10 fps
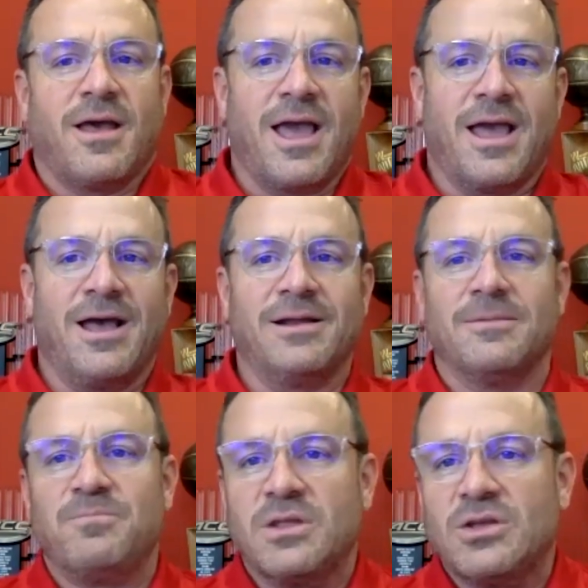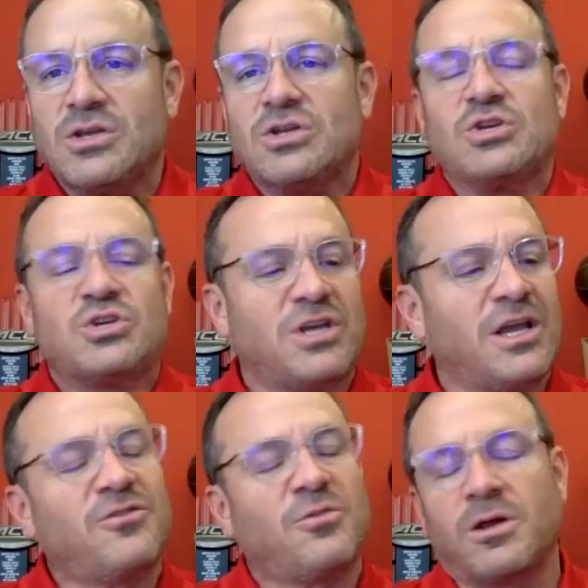And
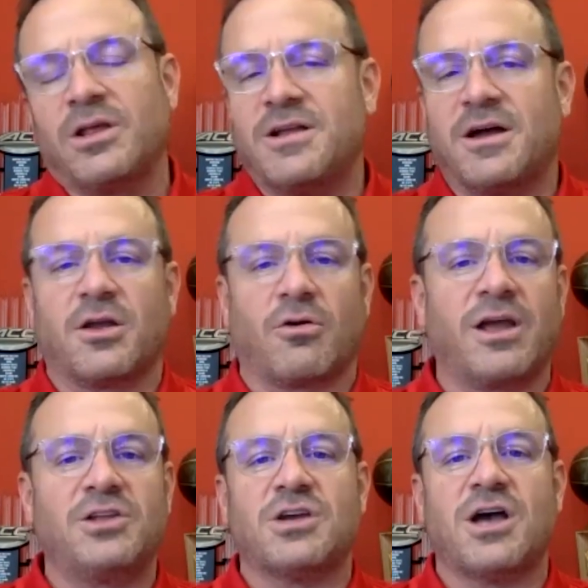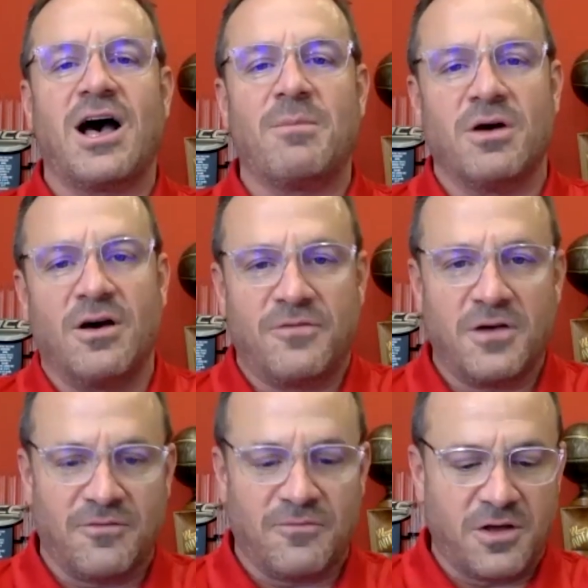she's really done a great job of
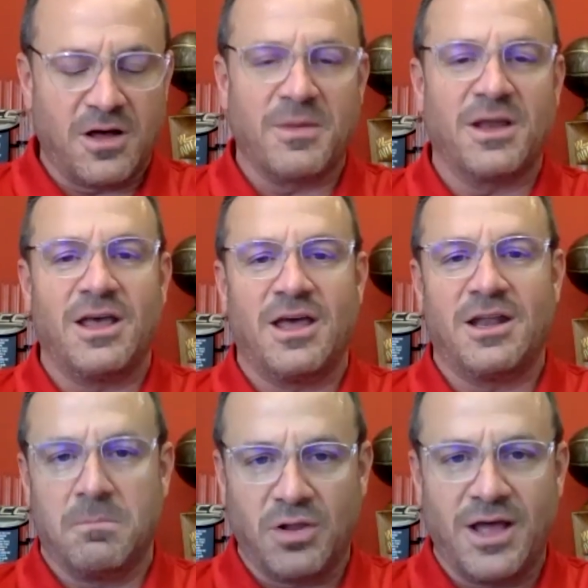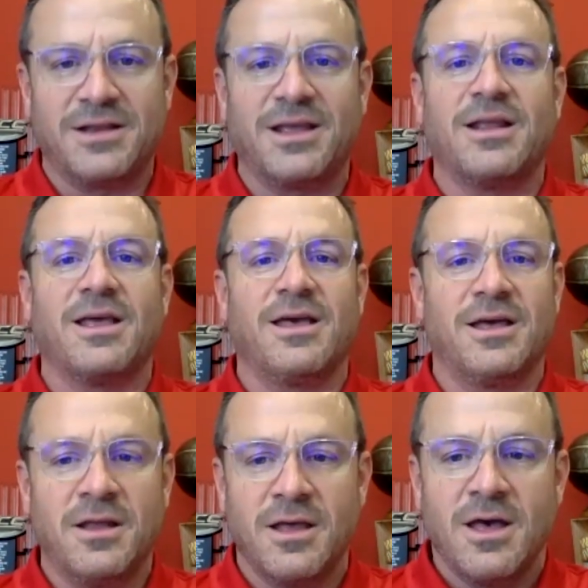coming in and blending
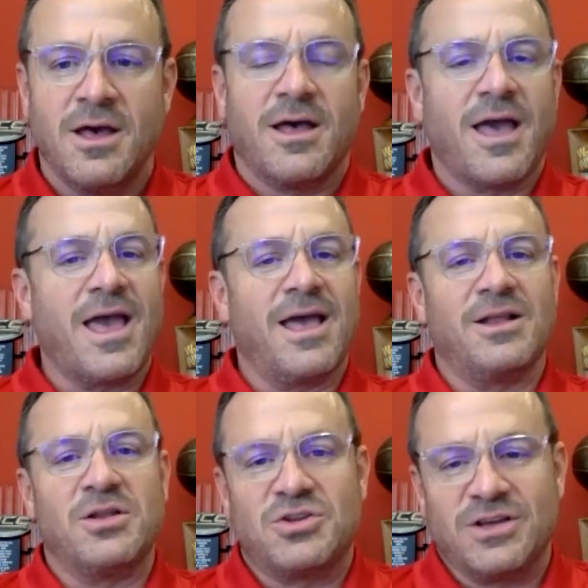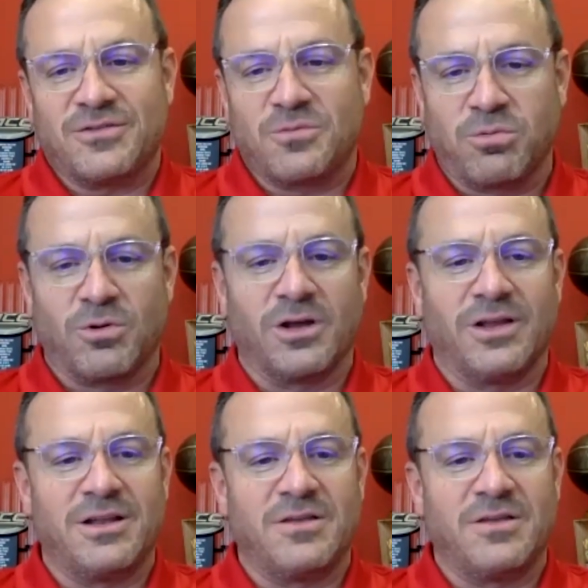in and just really